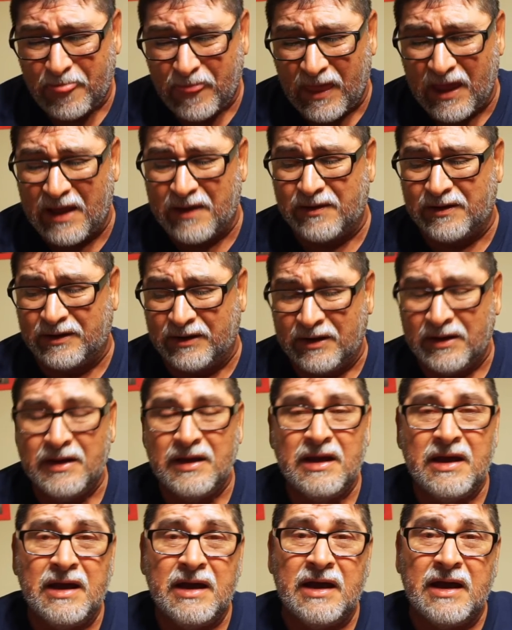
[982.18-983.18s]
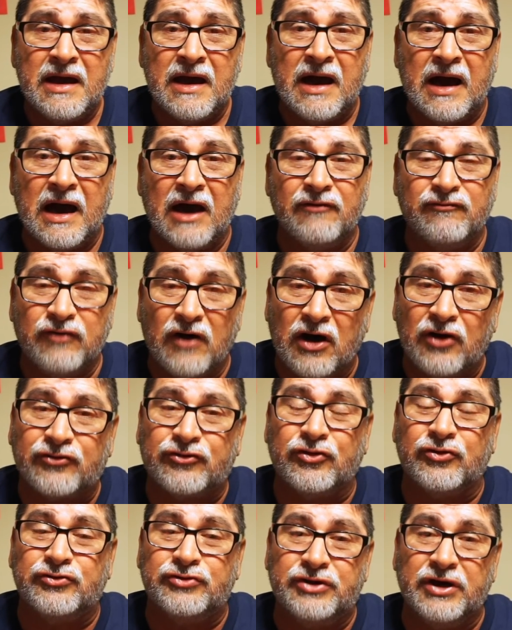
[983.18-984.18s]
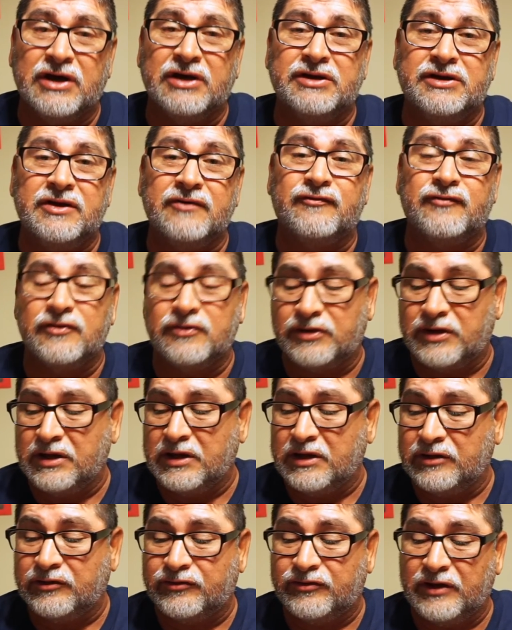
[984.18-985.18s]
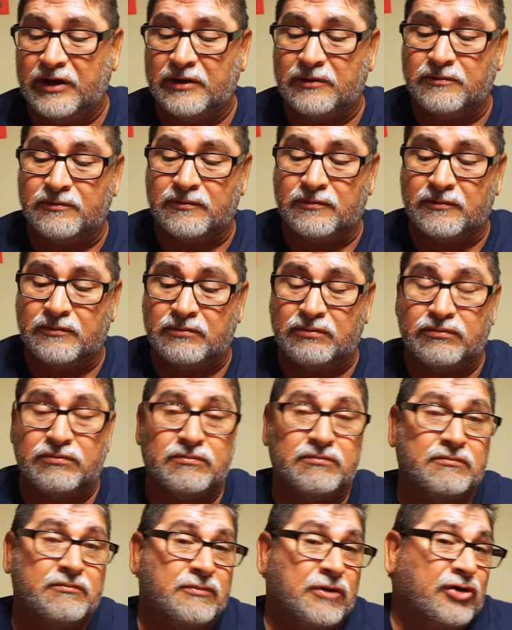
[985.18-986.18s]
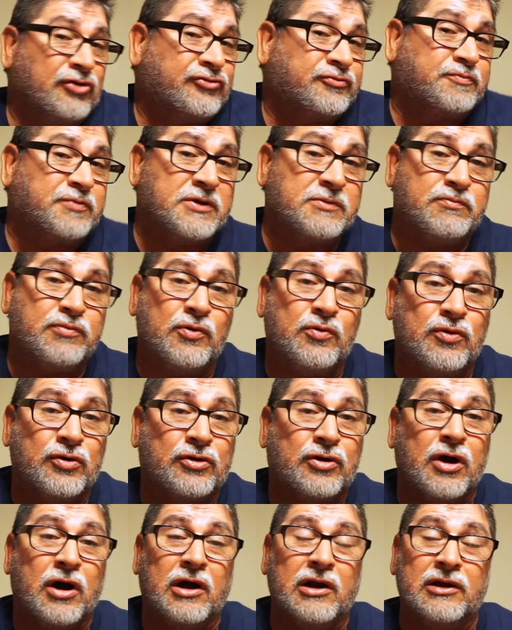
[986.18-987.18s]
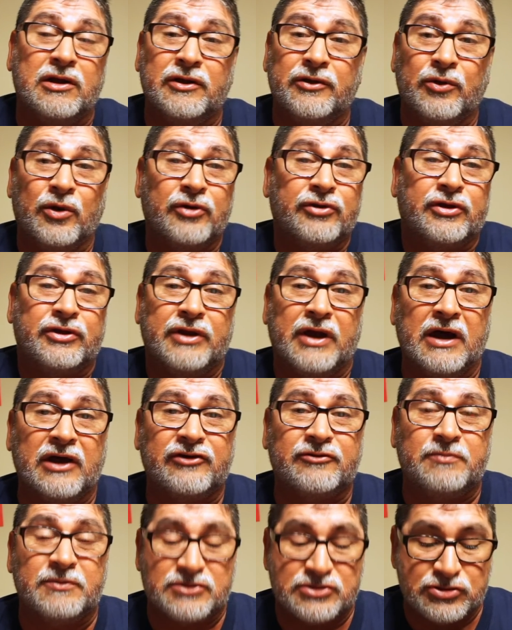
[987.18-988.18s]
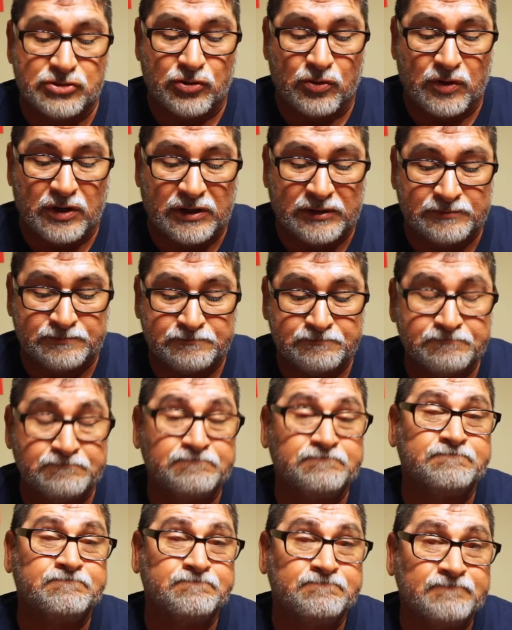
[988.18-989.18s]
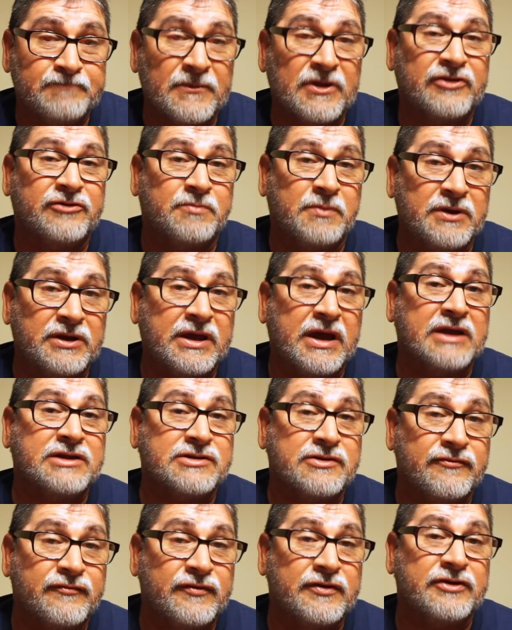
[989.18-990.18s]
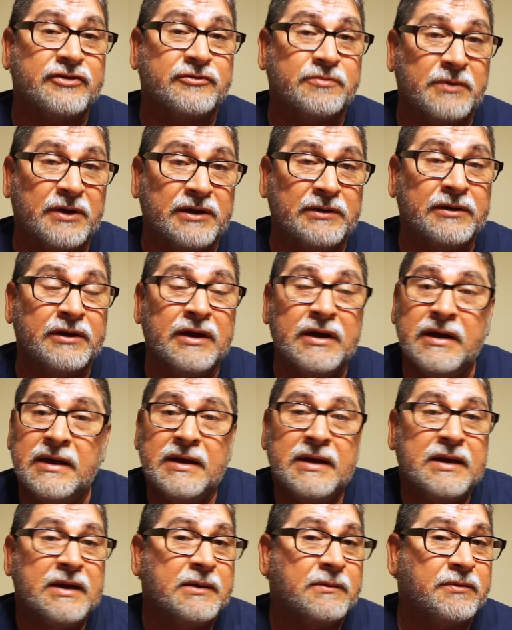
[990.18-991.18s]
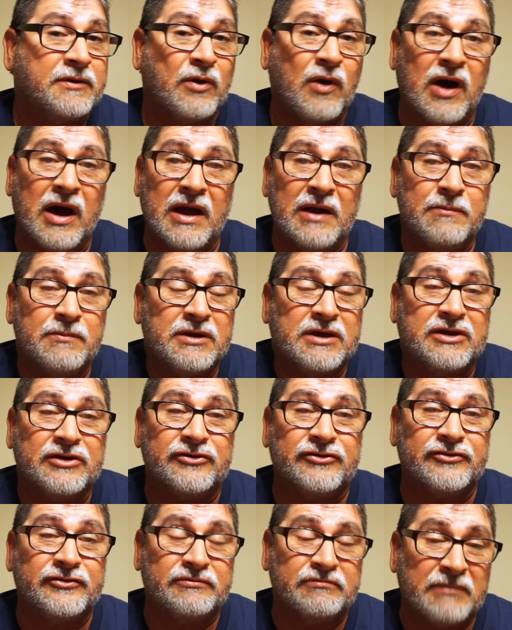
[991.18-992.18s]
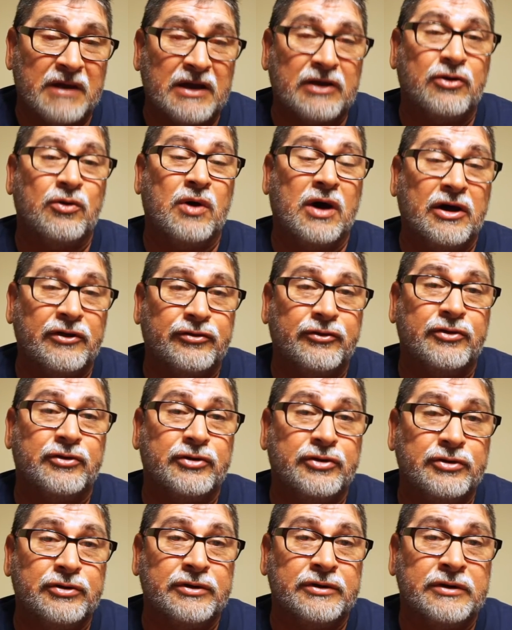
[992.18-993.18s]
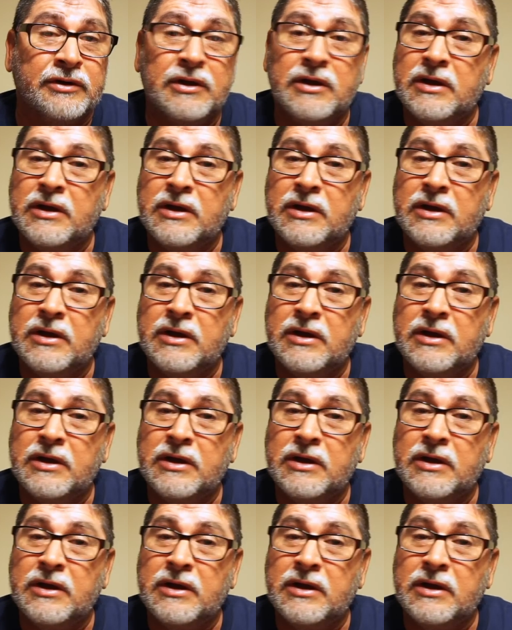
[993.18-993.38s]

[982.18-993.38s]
And I've also done different things that most people will call unorthodox. But you know what? It's been catching fish, man. Why? Because I go out there and do it.